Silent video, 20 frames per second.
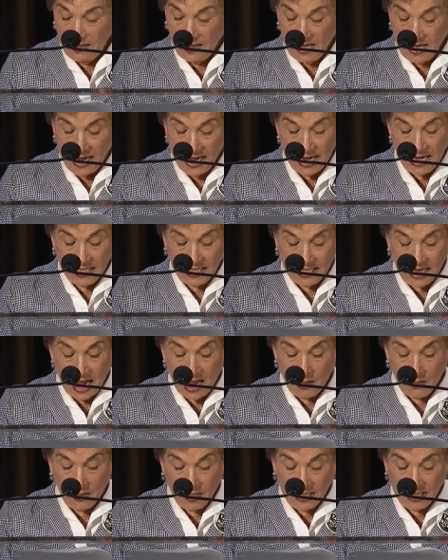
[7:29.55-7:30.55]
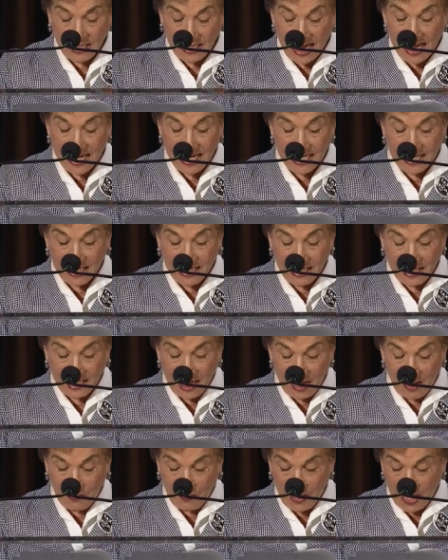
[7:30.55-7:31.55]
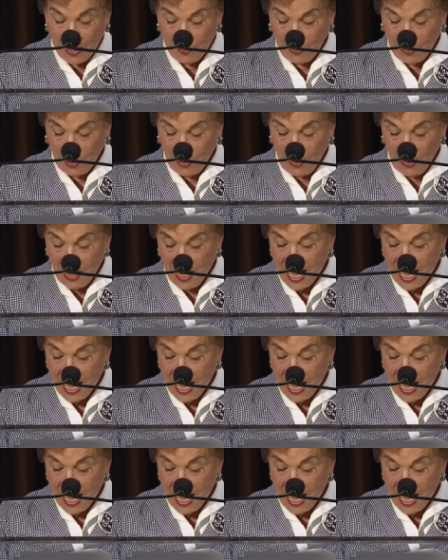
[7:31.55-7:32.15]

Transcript: the Diamond Saez uh, paper,